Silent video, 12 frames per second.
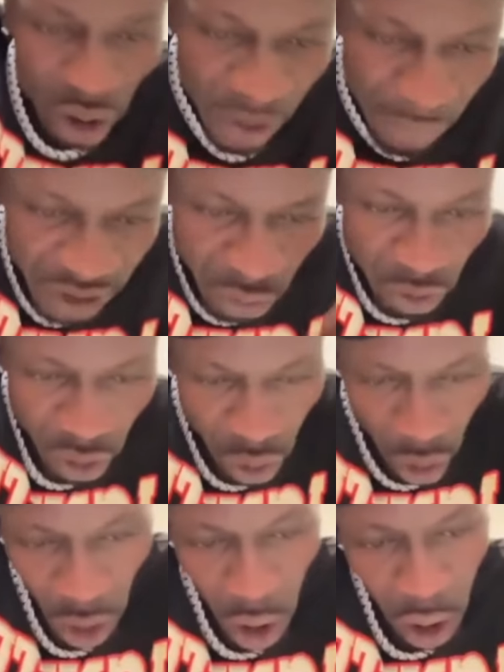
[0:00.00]
So, as
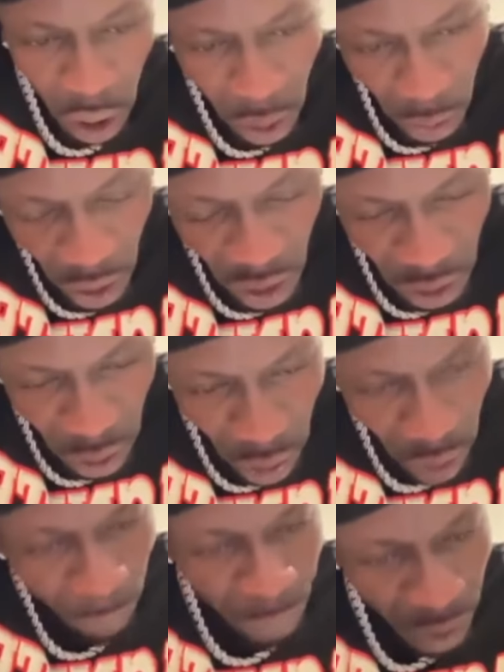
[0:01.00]
we talk the meeting, we talk
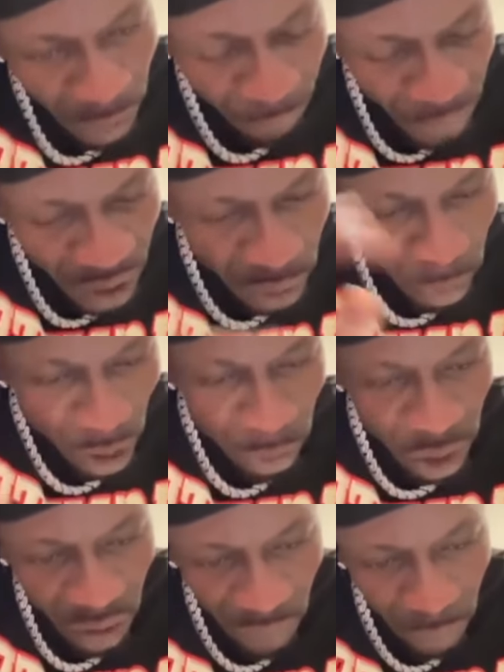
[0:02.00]
Guinness
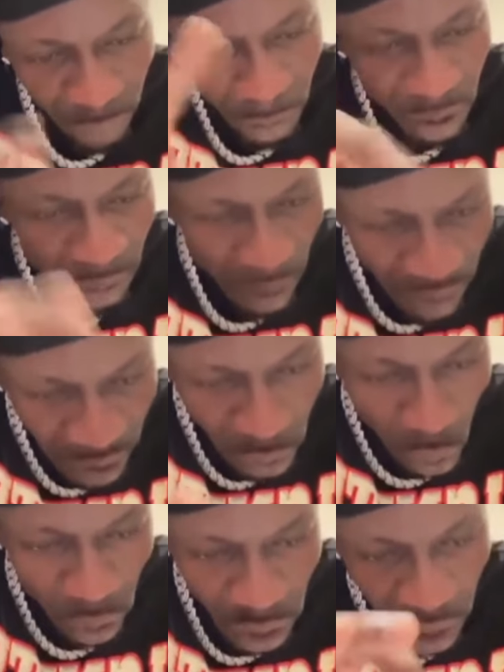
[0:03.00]
on the figures, we are going to
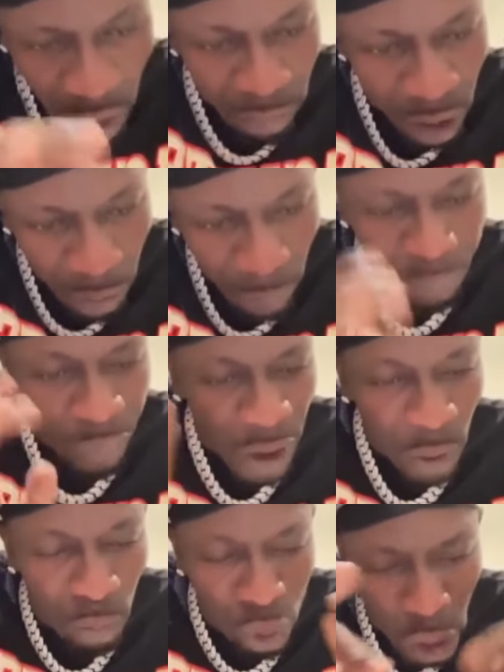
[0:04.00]
give you blah blah blah
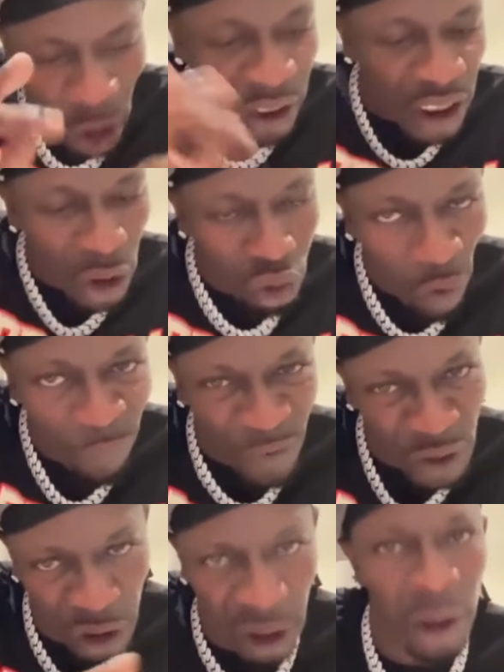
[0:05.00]
dollars. But,
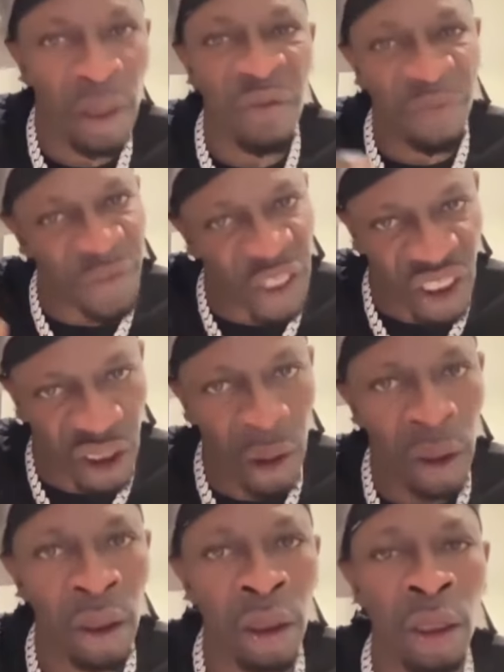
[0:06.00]
good on the draw
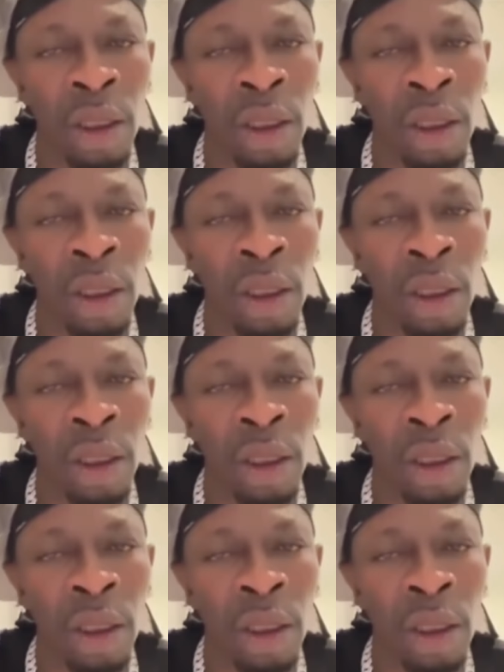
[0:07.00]
fish.